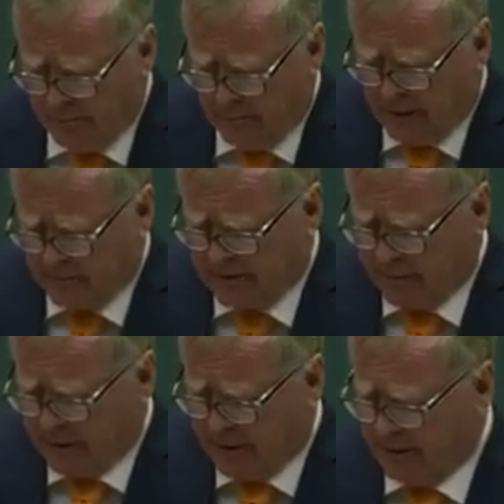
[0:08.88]
Madam
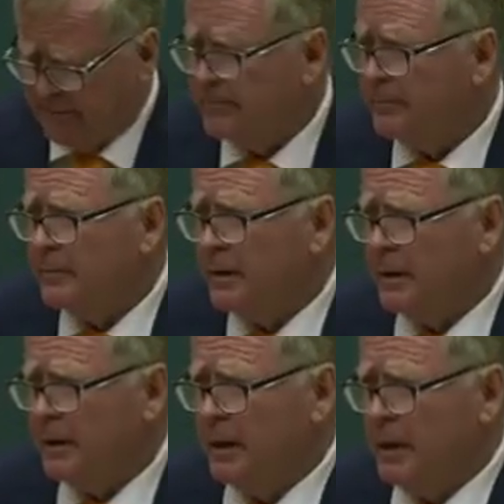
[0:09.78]
Speaker,
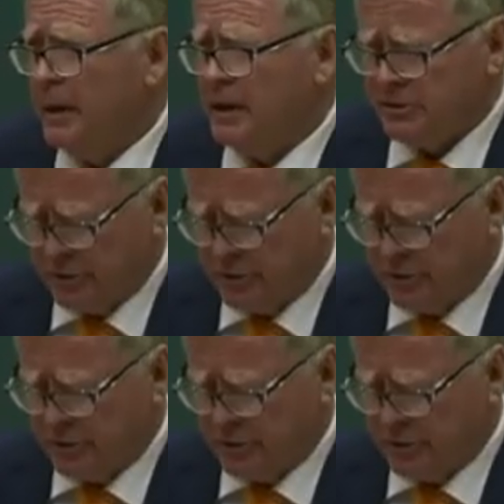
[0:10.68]
as you